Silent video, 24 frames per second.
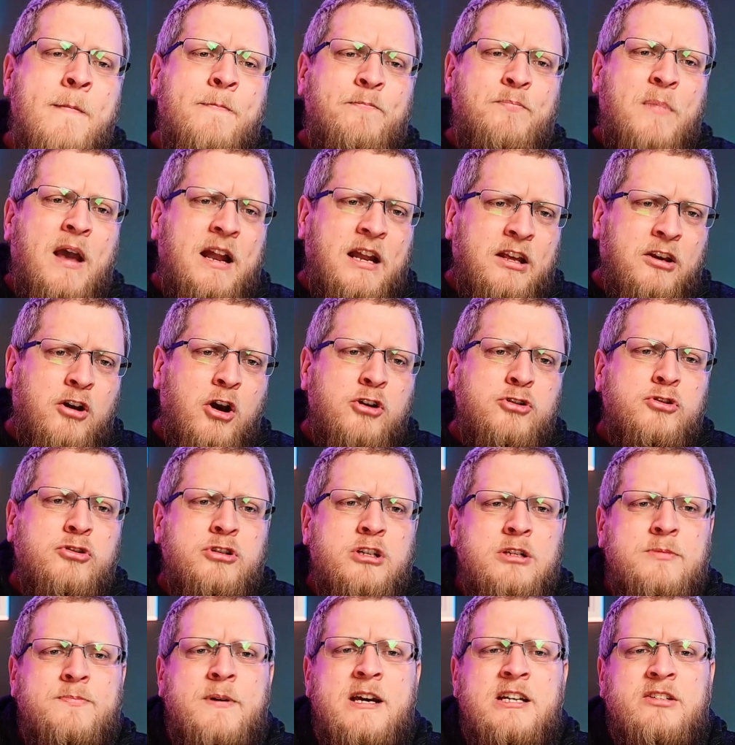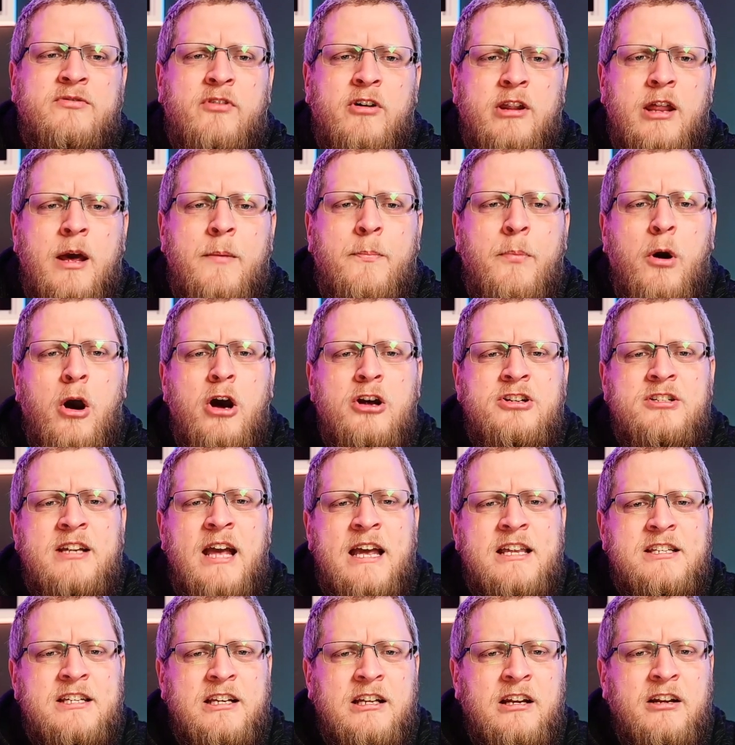And it goes on to specify that a person
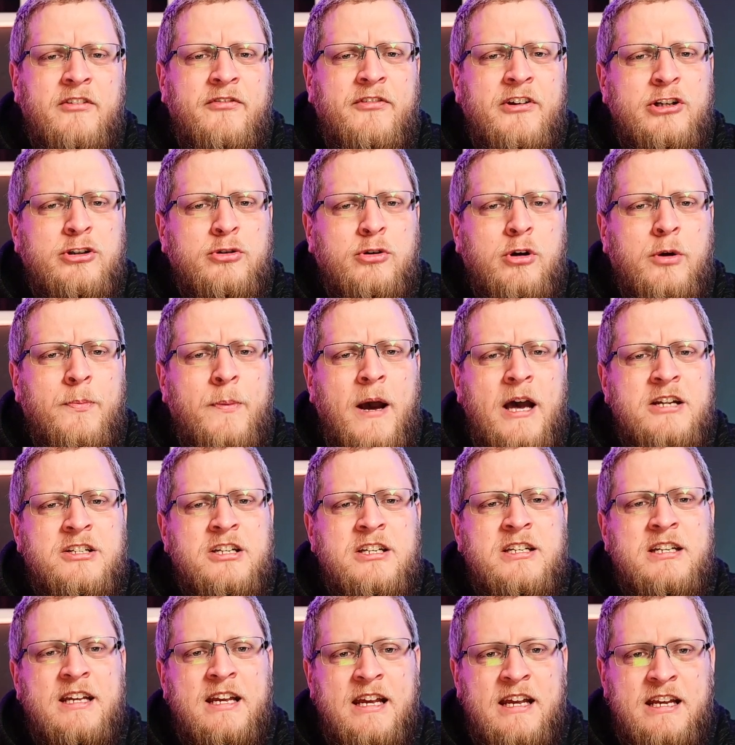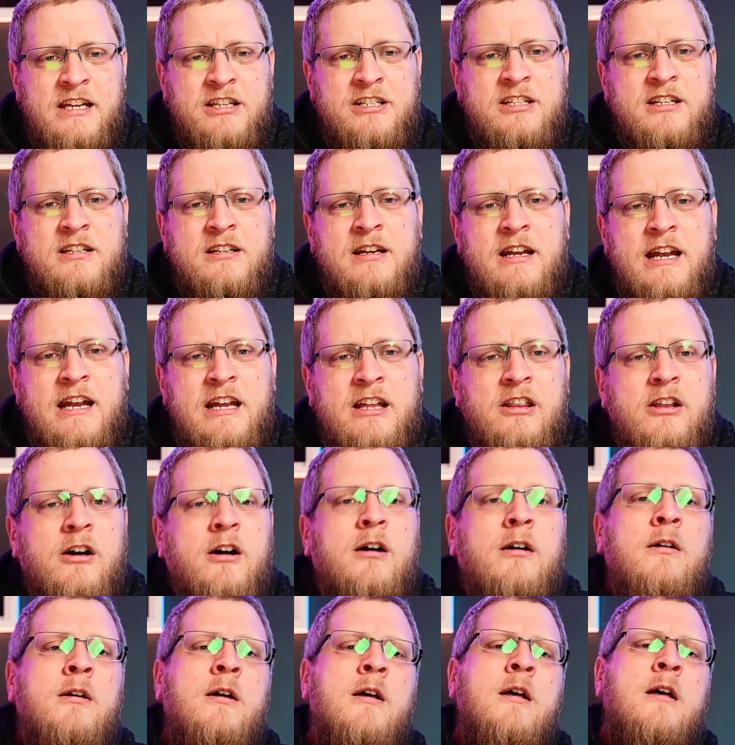acting in an official capacity is
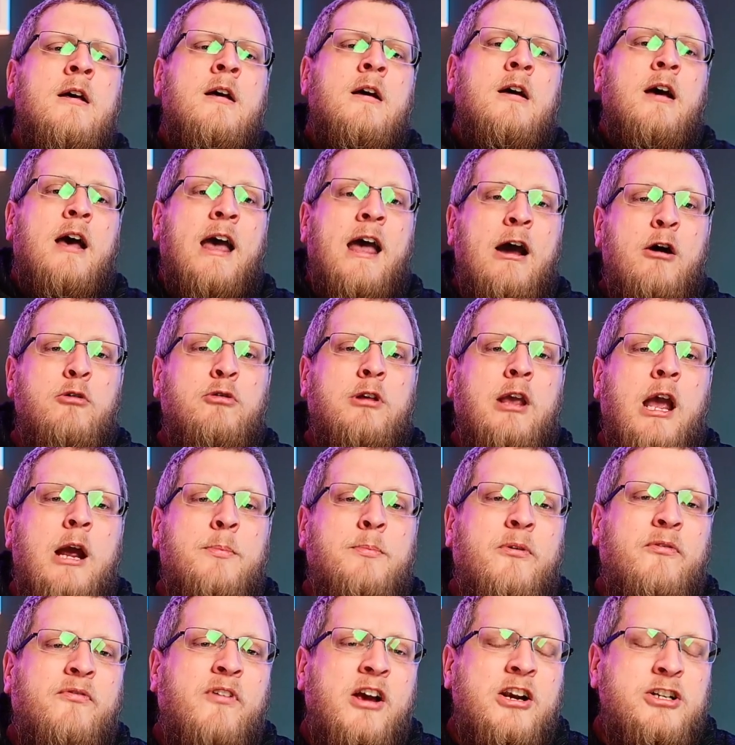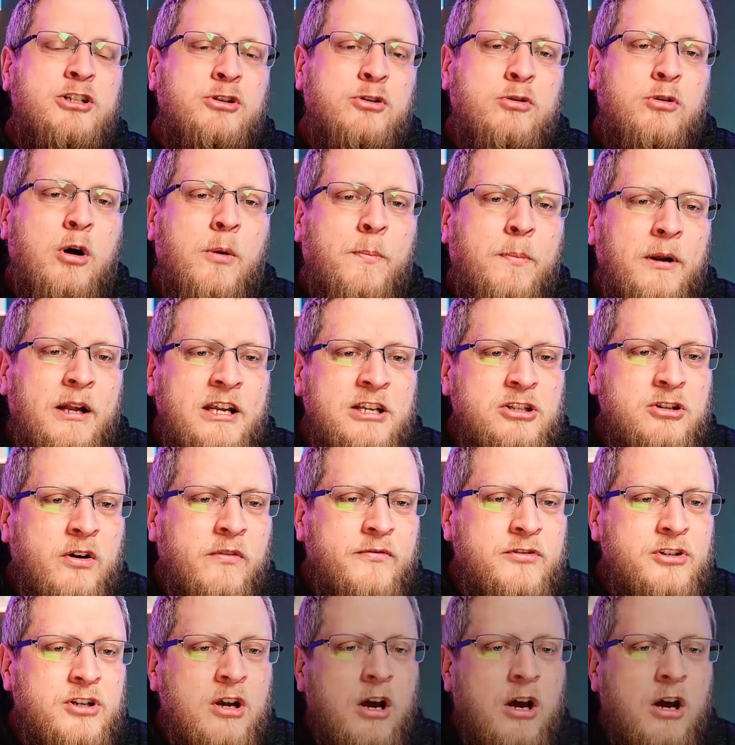either a healthcare professional, a police officer,